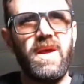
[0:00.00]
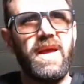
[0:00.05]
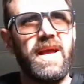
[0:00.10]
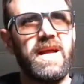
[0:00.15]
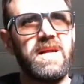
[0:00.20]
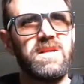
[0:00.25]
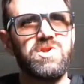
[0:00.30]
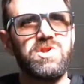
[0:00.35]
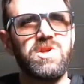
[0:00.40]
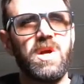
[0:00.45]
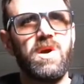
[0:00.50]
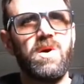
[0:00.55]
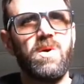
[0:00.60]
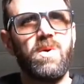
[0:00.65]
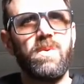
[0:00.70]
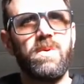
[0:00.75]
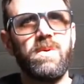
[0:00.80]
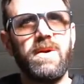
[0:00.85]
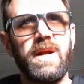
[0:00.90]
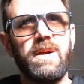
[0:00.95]
And so
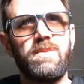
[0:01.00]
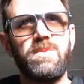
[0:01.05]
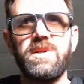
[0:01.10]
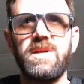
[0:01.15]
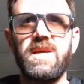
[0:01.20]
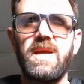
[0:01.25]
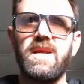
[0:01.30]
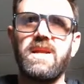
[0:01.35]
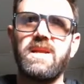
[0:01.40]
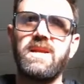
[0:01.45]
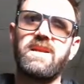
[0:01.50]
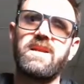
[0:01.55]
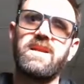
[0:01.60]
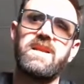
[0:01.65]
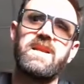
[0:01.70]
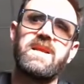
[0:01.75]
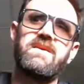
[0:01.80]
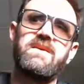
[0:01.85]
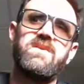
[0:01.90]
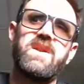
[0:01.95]
we were able to get
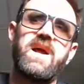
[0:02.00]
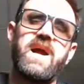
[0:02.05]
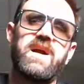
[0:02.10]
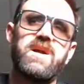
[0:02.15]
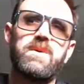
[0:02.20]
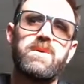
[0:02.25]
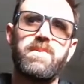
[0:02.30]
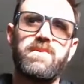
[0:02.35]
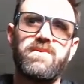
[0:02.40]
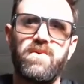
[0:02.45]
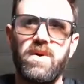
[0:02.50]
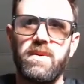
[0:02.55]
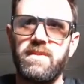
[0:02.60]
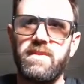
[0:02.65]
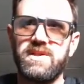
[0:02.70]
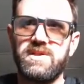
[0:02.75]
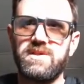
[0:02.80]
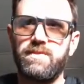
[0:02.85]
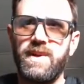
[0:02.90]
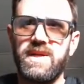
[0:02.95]
even higher
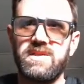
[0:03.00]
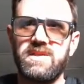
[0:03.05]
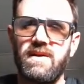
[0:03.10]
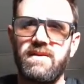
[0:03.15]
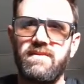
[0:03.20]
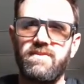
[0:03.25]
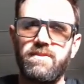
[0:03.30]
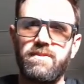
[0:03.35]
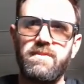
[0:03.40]
performance based on